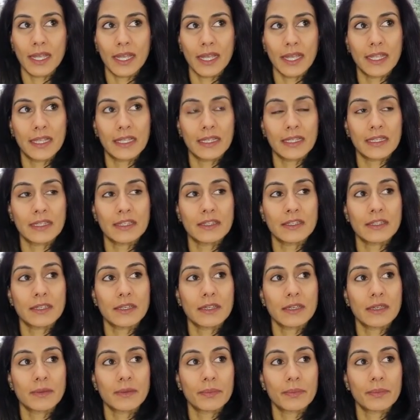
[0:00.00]
And
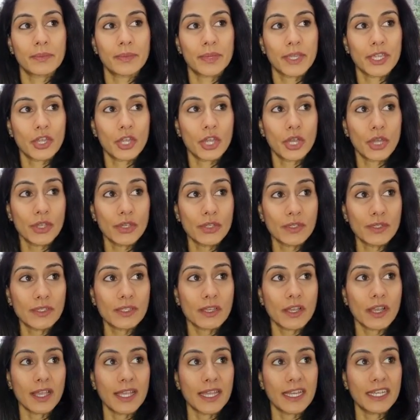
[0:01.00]
because
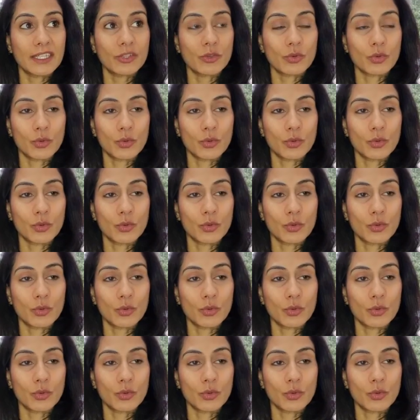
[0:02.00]
I had